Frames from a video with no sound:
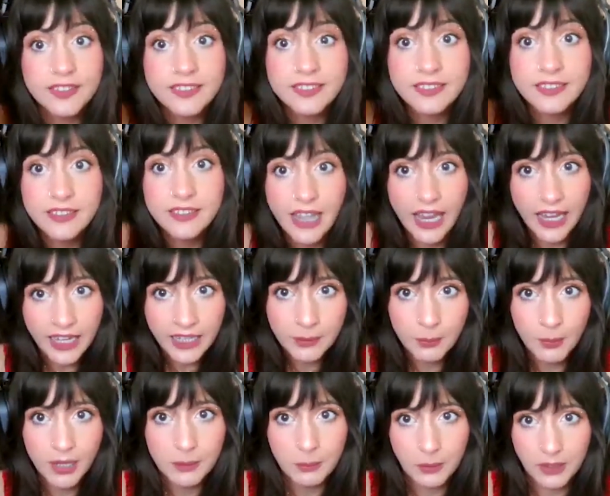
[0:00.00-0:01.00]
the snake
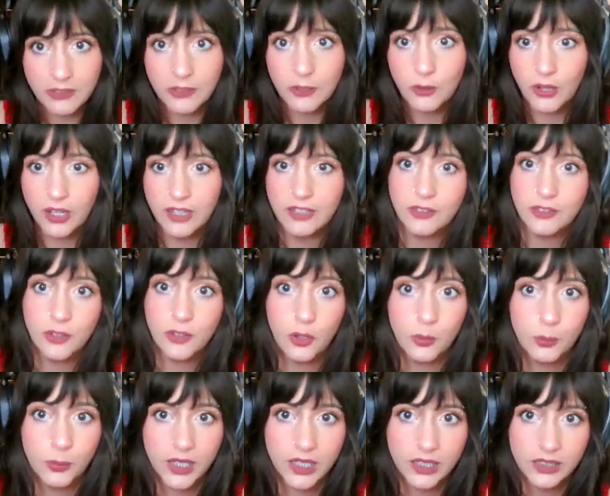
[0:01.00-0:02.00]
might be the Grand
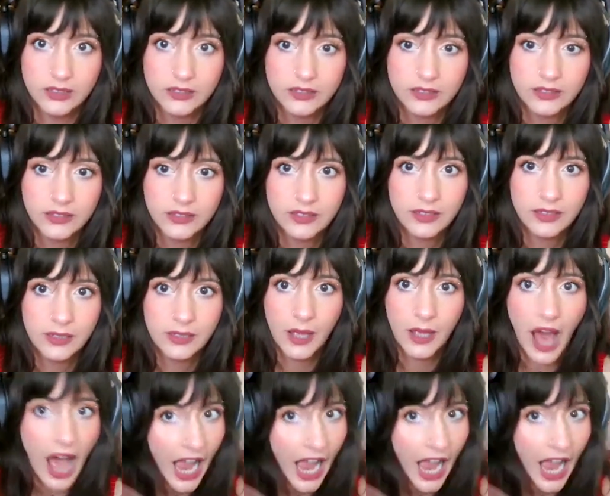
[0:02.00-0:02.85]
Serpent. I